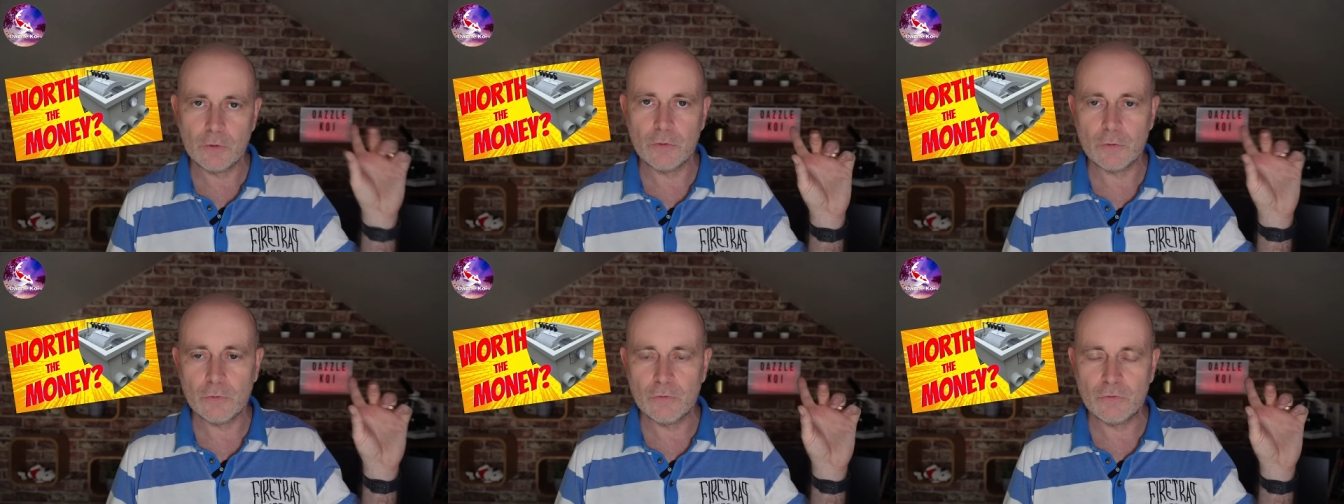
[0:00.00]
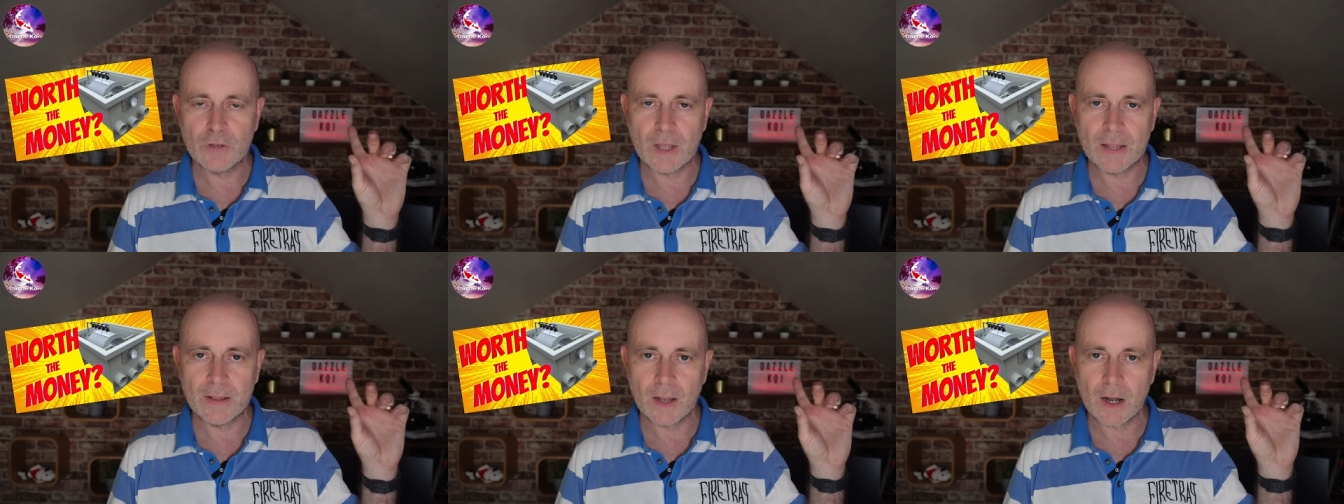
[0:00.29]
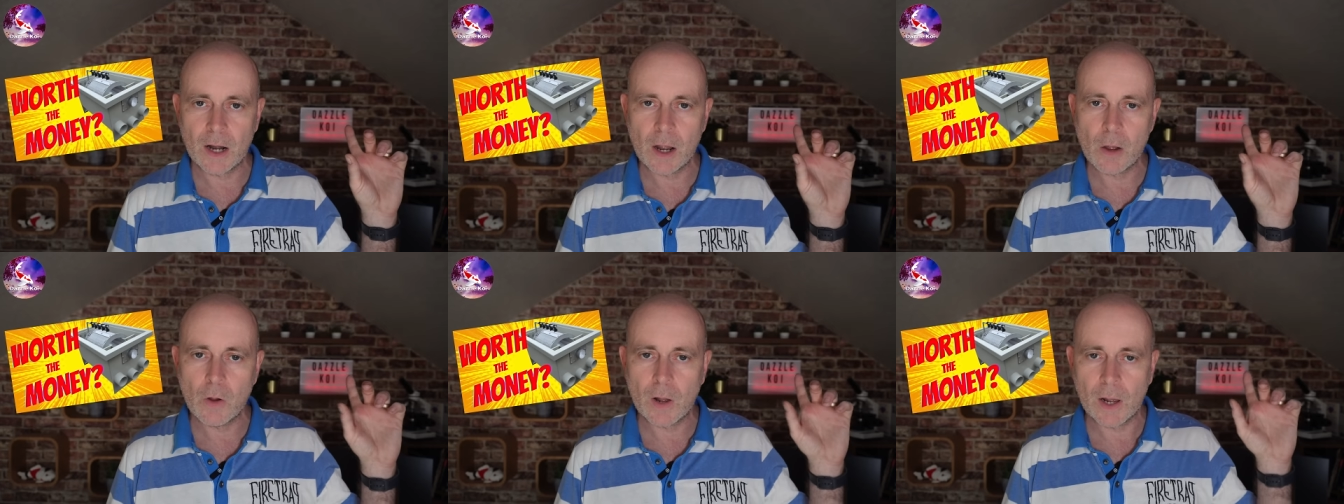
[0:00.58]
Do check
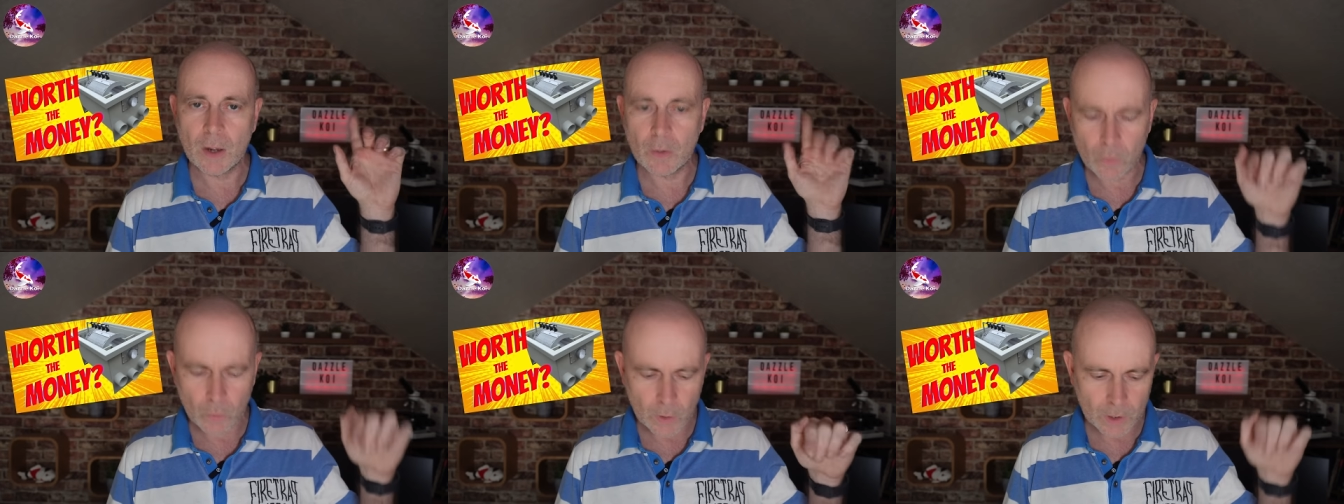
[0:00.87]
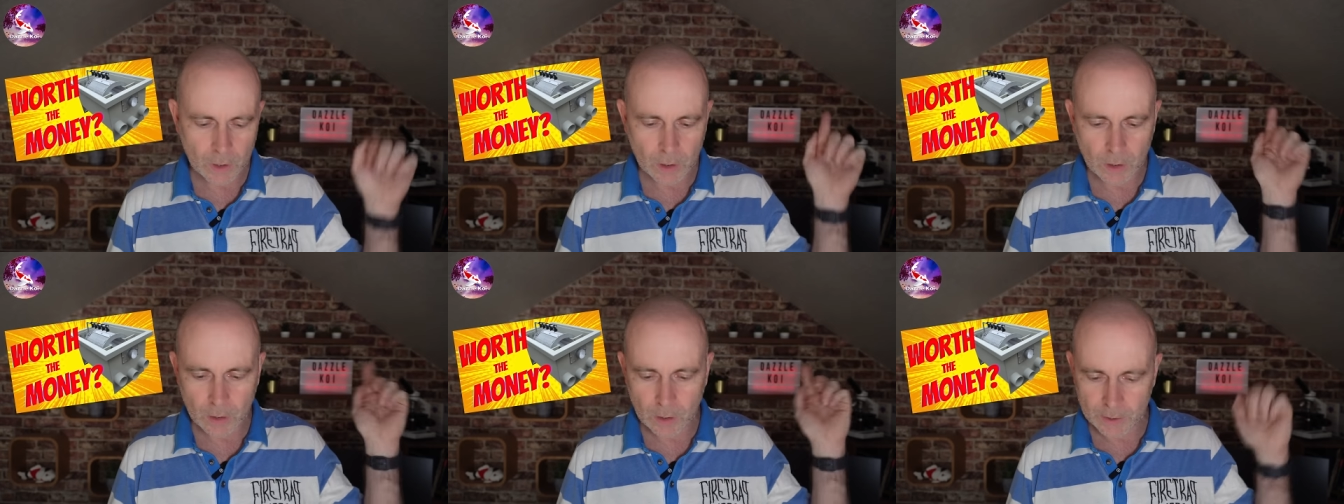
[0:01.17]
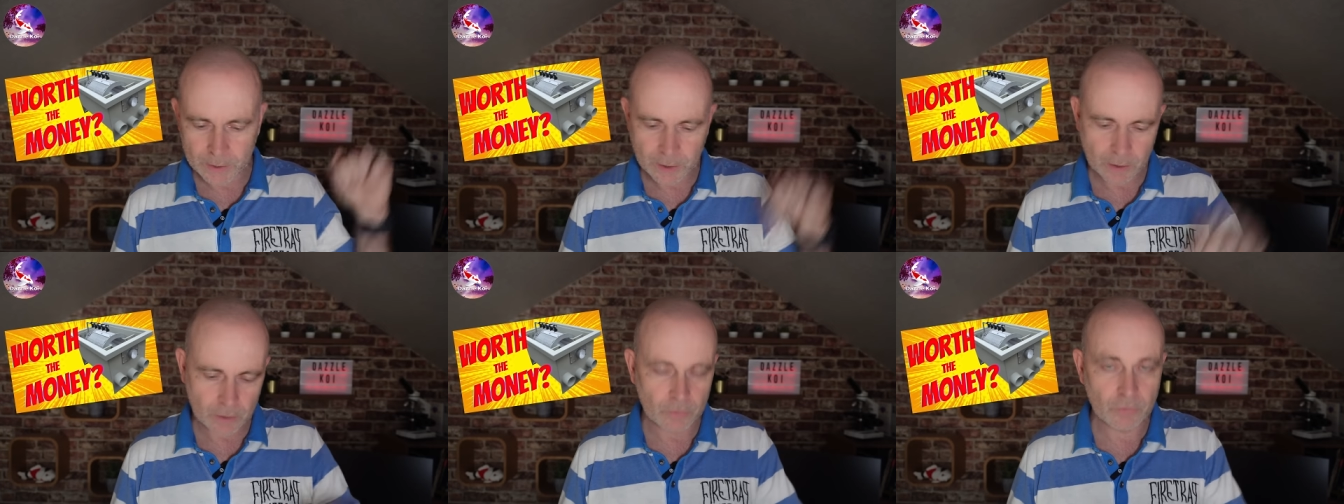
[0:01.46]
that out. I will
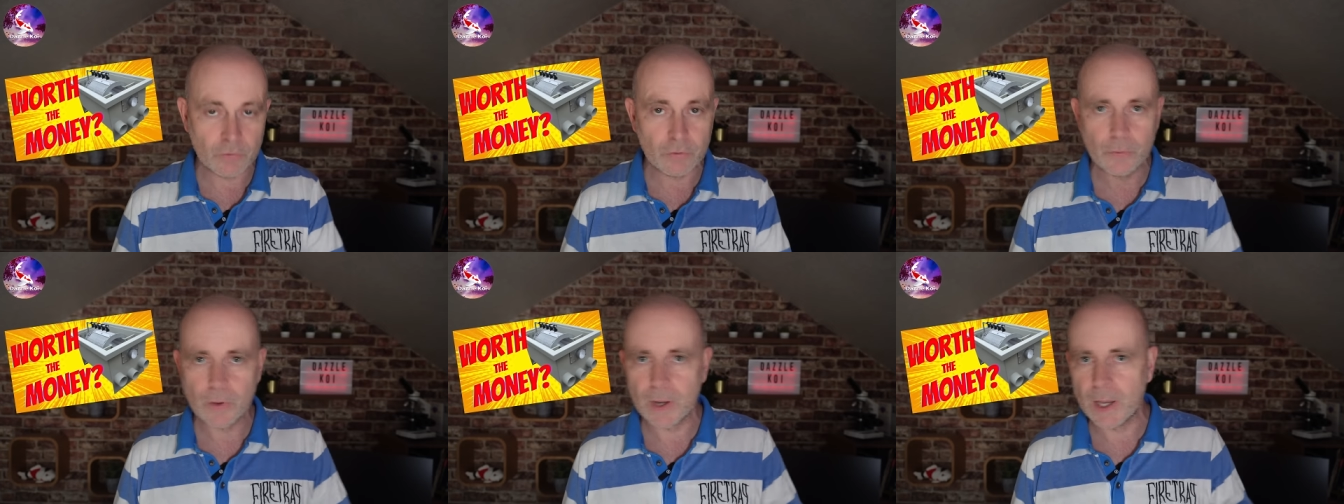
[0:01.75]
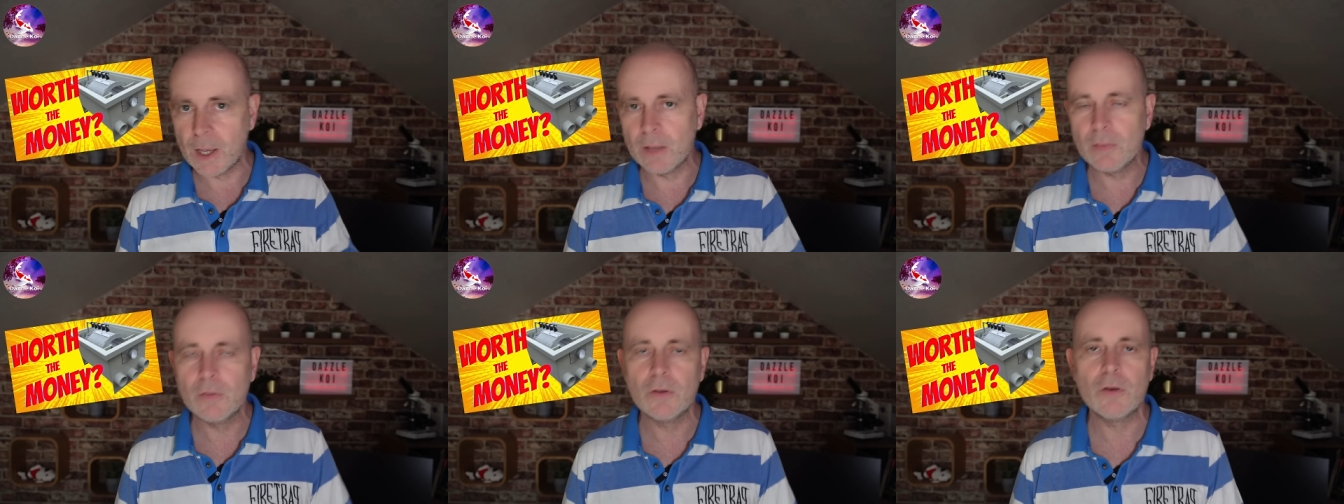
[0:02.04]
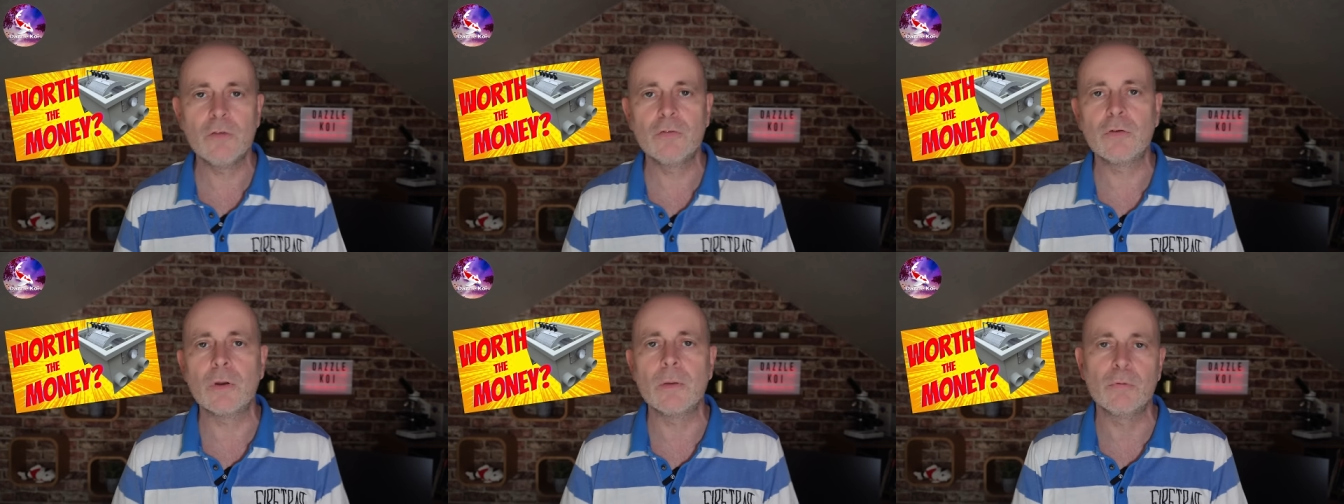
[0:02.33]
link to it in
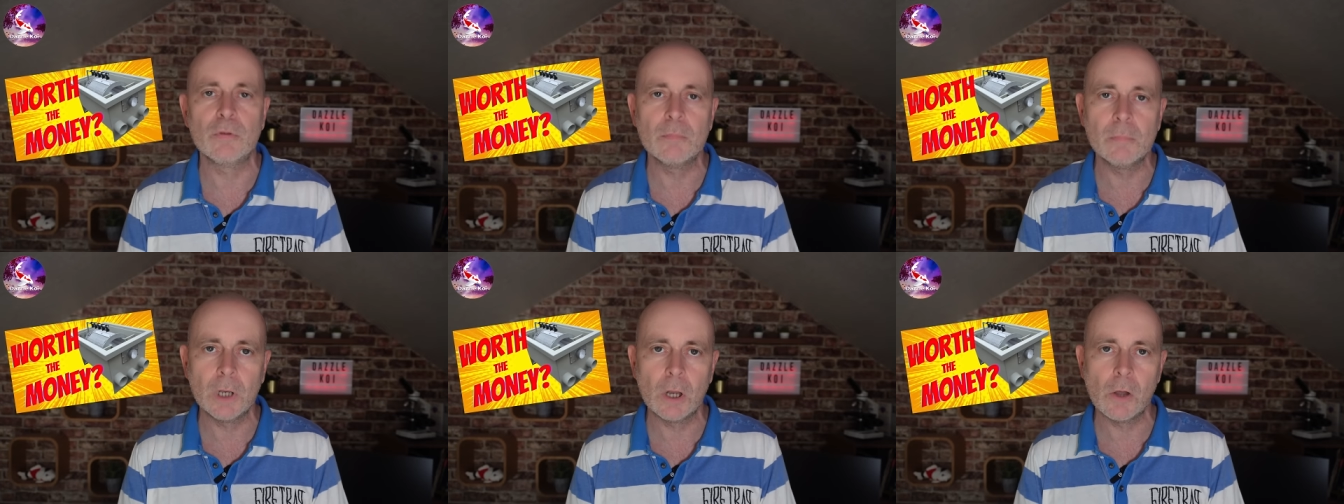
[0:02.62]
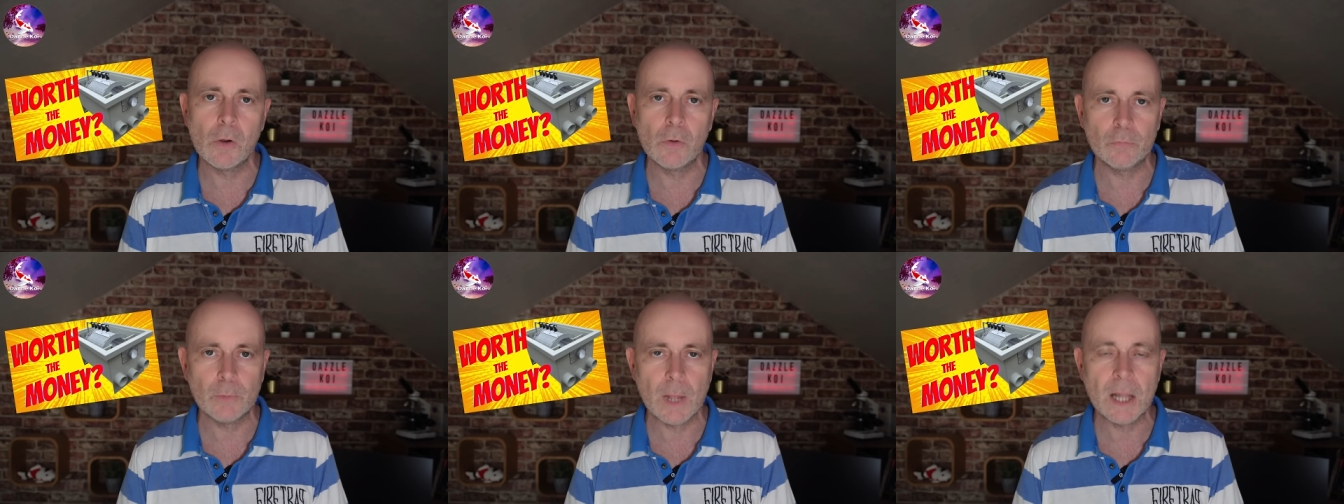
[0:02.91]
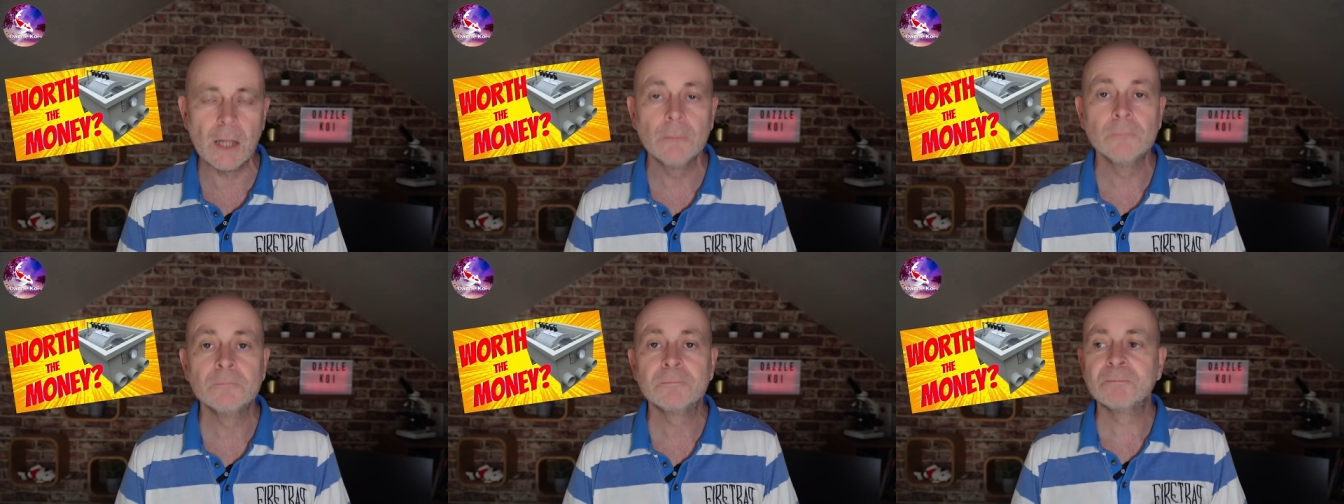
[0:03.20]
the description below as
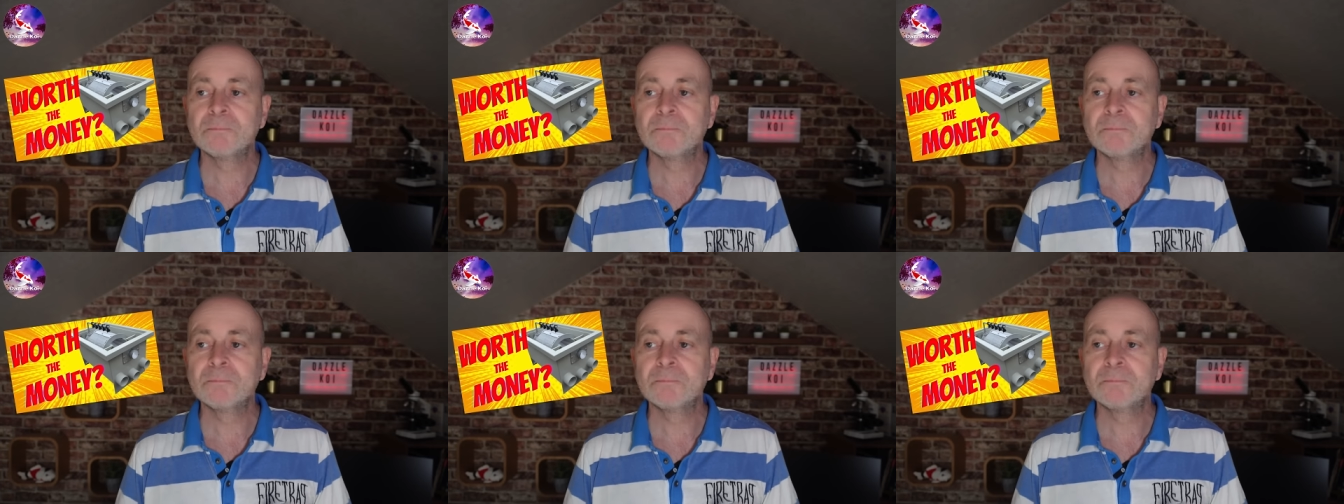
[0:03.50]
well.